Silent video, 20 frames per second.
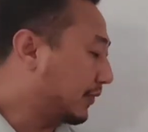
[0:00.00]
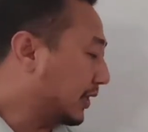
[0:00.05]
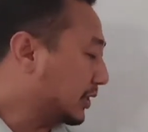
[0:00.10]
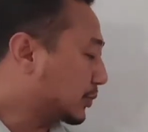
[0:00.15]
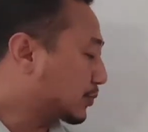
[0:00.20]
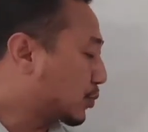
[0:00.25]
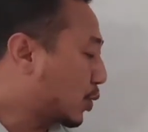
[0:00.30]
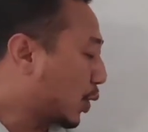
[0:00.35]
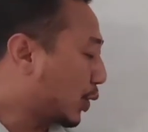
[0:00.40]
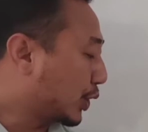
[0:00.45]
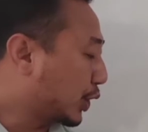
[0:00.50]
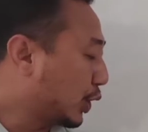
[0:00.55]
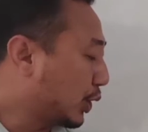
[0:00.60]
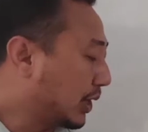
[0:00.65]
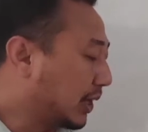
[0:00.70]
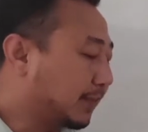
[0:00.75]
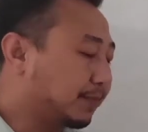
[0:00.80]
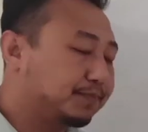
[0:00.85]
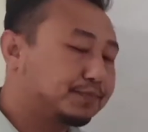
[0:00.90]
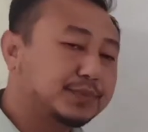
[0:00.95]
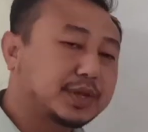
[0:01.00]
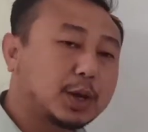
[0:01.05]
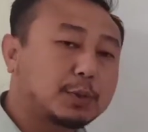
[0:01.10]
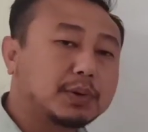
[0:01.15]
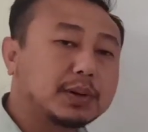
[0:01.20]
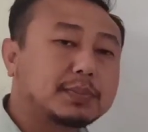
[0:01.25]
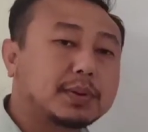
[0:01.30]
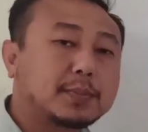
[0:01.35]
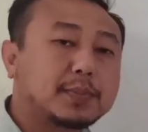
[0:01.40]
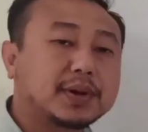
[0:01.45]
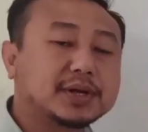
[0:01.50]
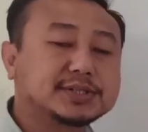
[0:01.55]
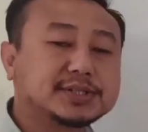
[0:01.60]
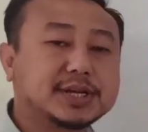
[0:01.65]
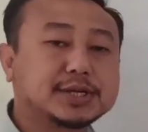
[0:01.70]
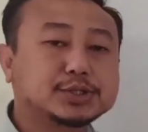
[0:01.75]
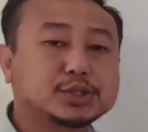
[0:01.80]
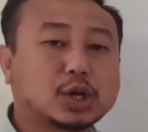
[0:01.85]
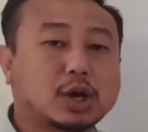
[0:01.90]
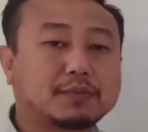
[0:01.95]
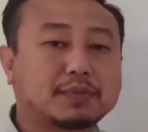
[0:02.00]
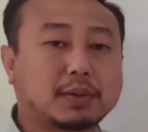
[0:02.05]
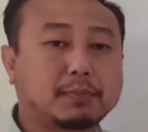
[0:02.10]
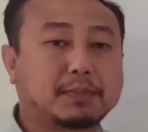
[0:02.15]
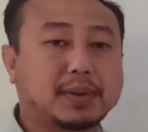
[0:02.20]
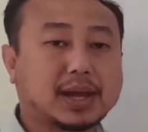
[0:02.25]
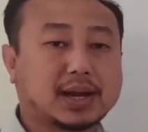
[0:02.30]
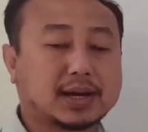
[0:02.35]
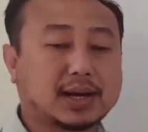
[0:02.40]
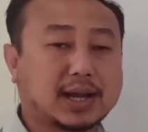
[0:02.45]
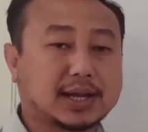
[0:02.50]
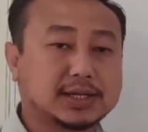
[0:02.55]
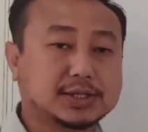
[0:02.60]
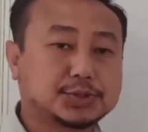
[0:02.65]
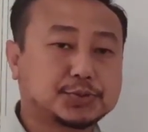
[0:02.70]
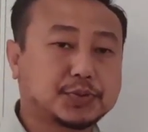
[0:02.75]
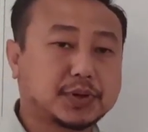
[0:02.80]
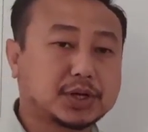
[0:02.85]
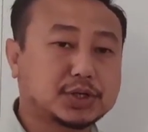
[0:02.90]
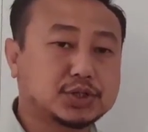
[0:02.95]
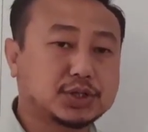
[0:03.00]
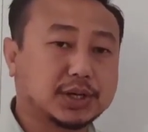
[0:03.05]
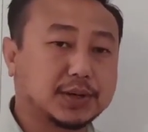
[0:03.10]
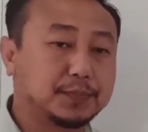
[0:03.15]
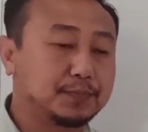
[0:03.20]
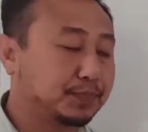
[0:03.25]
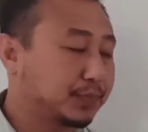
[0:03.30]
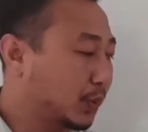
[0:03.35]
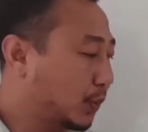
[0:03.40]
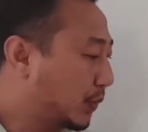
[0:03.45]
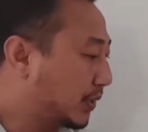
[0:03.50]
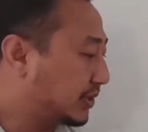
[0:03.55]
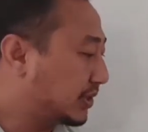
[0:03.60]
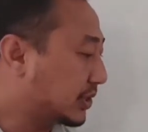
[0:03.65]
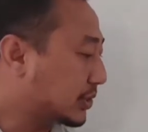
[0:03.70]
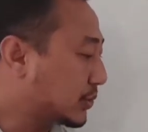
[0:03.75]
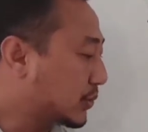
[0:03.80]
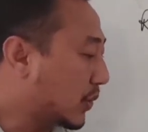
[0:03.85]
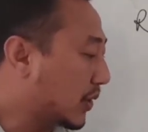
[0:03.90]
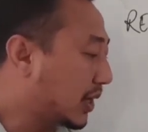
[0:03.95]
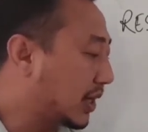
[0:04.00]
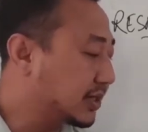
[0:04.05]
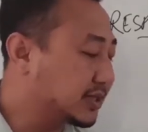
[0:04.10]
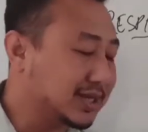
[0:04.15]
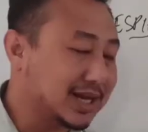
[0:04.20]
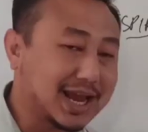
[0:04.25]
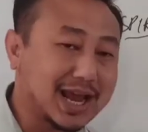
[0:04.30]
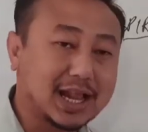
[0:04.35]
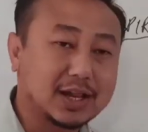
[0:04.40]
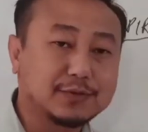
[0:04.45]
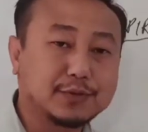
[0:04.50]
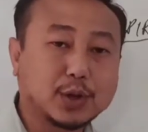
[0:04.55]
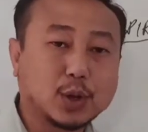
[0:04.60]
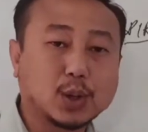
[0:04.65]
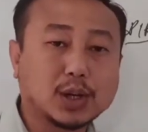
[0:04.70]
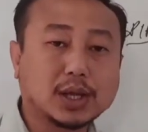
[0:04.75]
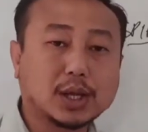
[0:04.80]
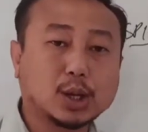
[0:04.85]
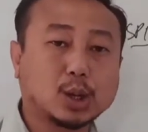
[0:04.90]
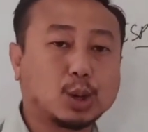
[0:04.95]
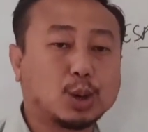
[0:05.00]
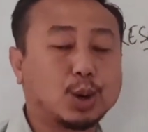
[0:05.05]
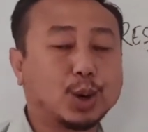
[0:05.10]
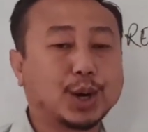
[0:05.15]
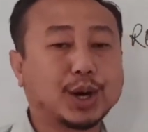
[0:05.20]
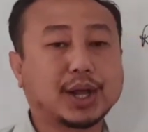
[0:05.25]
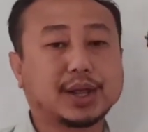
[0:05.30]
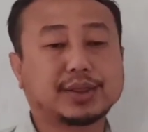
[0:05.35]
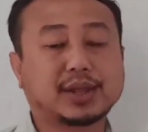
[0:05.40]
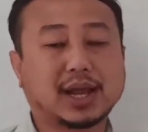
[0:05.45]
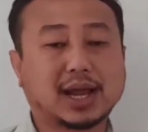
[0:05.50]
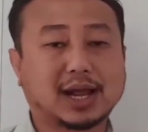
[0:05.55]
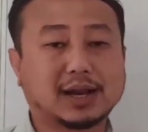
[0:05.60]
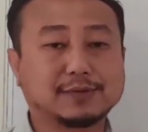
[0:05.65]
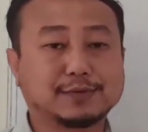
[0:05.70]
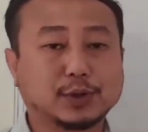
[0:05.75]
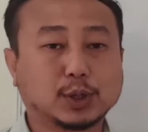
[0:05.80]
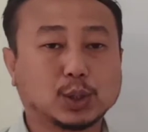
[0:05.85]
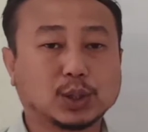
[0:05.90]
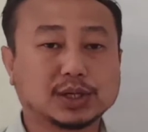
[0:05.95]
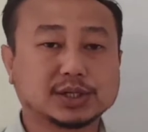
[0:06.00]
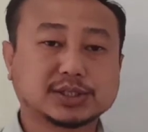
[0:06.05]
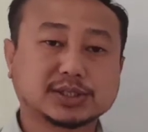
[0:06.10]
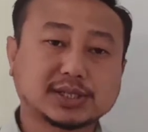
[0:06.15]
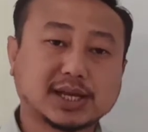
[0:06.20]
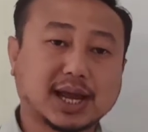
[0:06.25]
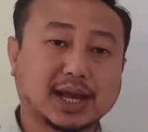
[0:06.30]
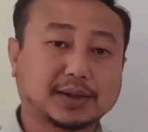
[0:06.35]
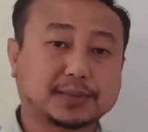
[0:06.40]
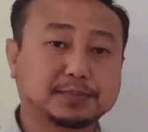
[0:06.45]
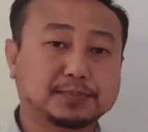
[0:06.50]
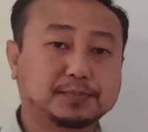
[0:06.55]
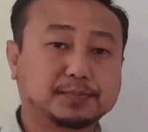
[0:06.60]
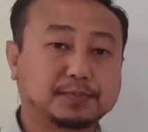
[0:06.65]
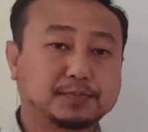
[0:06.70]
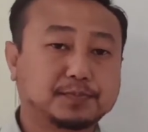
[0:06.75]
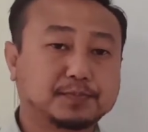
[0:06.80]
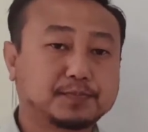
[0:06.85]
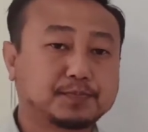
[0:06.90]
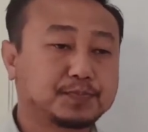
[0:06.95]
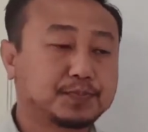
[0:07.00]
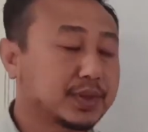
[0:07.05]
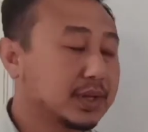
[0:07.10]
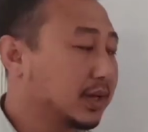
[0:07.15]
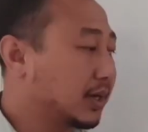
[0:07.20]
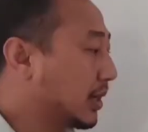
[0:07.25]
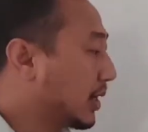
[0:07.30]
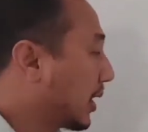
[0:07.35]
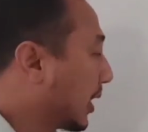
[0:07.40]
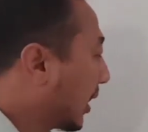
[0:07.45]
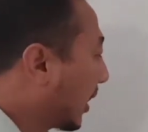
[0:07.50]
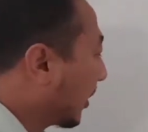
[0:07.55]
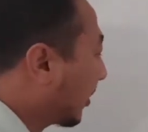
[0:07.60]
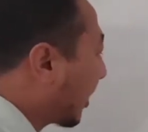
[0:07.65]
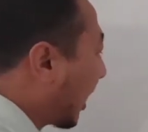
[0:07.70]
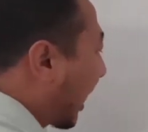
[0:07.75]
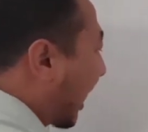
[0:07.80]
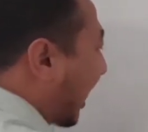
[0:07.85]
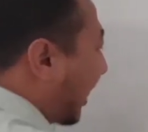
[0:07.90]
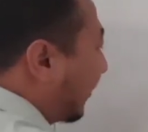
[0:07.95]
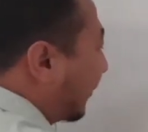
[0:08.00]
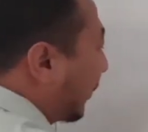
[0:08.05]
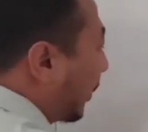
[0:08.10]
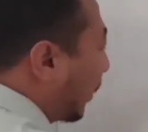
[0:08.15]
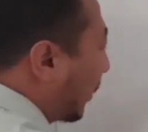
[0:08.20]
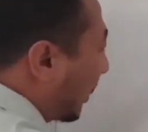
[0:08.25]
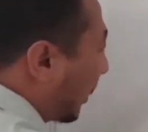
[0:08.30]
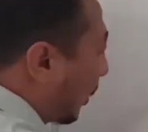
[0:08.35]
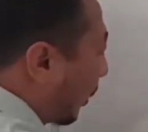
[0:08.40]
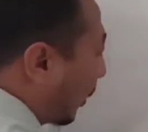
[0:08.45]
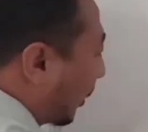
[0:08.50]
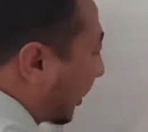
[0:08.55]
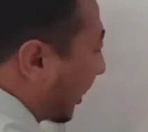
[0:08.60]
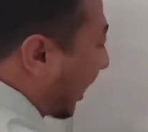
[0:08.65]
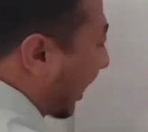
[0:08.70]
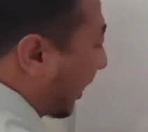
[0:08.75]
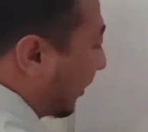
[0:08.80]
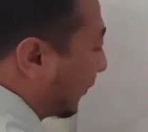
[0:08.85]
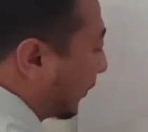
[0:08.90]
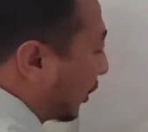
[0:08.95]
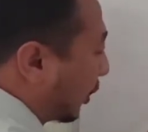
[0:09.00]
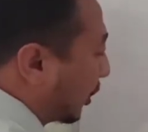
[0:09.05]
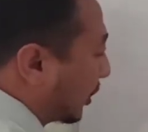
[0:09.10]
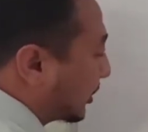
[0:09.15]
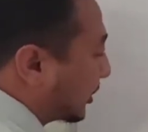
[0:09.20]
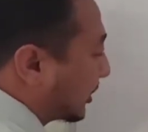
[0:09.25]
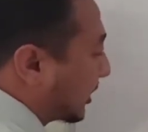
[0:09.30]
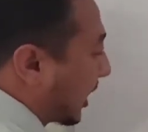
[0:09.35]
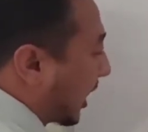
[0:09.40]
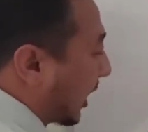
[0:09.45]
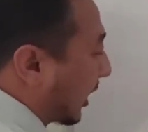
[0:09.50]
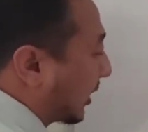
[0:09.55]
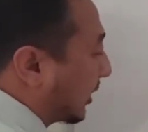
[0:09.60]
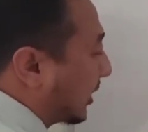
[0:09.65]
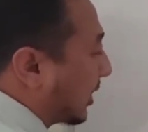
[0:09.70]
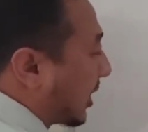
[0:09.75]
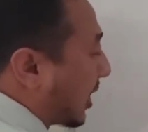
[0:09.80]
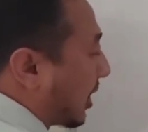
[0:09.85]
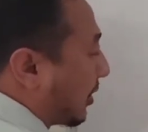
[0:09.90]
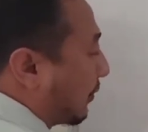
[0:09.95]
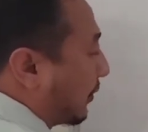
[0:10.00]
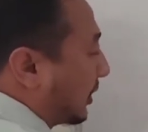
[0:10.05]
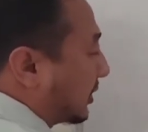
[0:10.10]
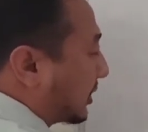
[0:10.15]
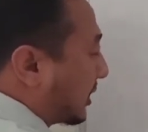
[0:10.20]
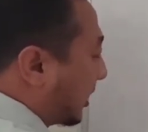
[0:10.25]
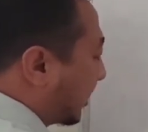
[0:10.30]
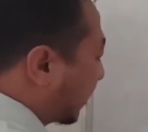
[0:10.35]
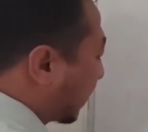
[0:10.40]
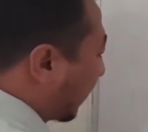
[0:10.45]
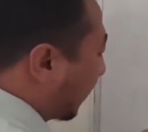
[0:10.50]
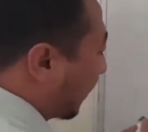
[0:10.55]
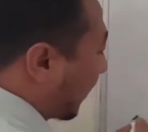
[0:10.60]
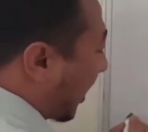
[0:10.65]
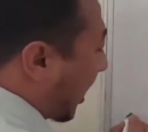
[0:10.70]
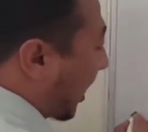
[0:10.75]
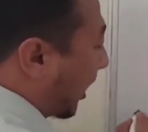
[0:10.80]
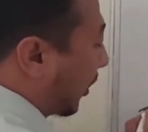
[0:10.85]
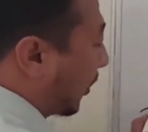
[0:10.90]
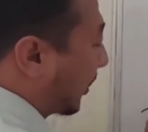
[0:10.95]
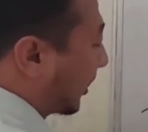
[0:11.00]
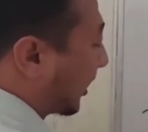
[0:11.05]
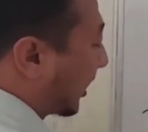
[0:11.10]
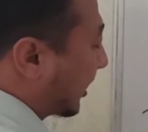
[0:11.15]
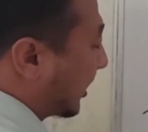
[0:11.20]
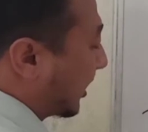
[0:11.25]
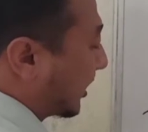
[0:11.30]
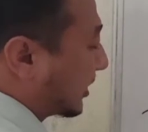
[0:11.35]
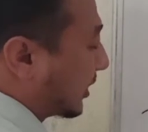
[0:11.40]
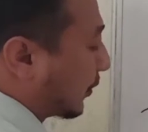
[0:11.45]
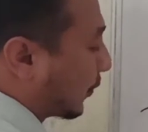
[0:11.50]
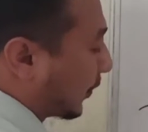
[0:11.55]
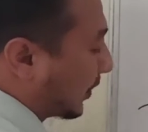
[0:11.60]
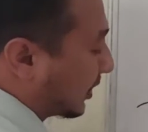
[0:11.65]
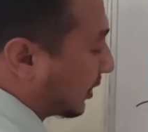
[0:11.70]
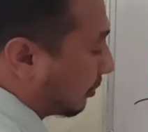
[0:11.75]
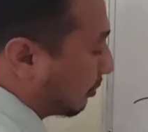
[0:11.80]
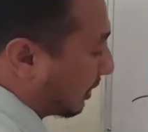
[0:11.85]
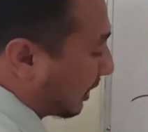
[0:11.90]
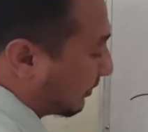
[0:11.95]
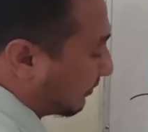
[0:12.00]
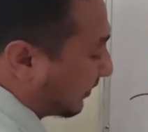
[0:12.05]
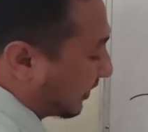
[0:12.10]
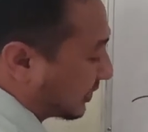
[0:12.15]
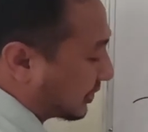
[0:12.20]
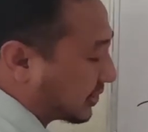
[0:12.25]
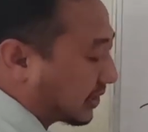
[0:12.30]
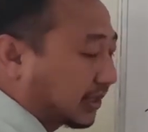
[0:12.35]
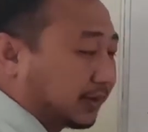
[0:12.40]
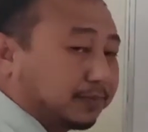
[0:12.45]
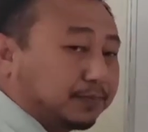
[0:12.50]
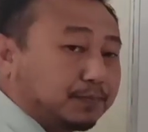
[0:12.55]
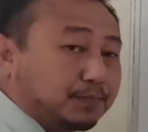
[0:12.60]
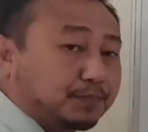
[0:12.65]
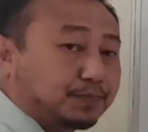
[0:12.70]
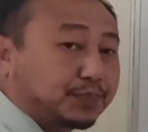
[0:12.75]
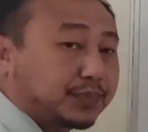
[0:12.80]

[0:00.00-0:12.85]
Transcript: its bronchiole, there will be presence of a bag-like structure, which is known as the alveoli or the alveolar sac. The alveoli or the alveolar sac, they are richly supplied or connected with the blood vessel.